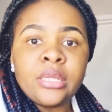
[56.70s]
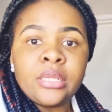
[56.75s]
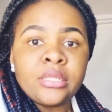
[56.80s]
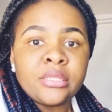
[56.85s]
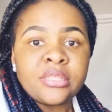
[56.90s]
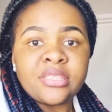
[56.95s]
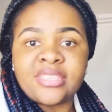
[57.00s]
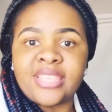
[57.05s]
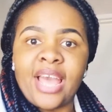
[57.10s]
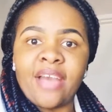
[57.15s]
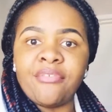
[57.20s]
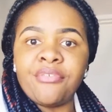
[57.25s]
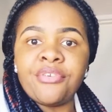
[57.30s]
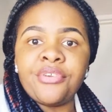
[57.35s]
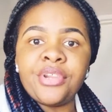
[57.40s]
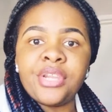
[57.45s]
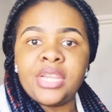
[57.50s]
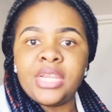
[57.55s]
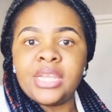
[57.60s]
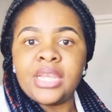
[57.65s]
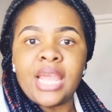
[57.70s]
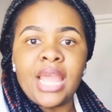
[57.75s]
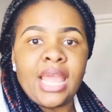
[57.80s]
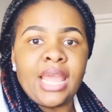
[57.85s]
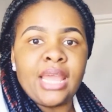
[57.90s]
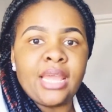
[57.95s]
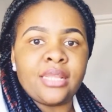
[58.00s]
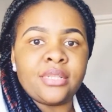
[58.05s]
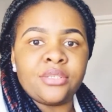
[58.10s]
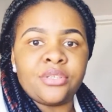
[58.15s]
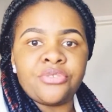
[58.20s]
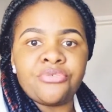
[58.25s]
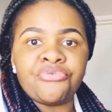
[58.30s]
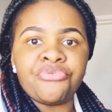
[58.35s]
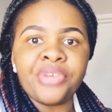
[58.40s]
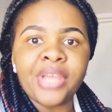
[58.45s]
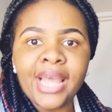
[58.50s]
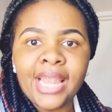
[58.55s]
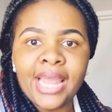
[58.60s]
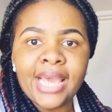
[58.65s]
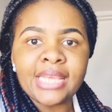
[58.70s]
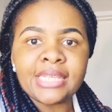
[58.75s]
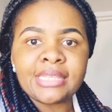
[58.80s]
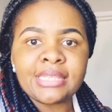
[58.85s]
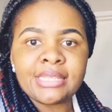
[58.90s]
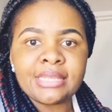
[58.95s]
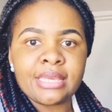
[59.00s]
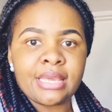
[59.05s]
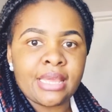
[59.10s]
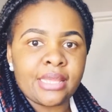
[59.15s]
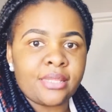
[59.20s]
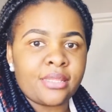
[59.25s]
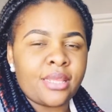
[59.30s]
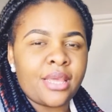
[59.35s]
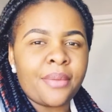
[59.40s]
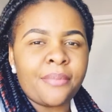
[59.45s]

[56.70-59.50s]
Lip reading: discovering and realizing and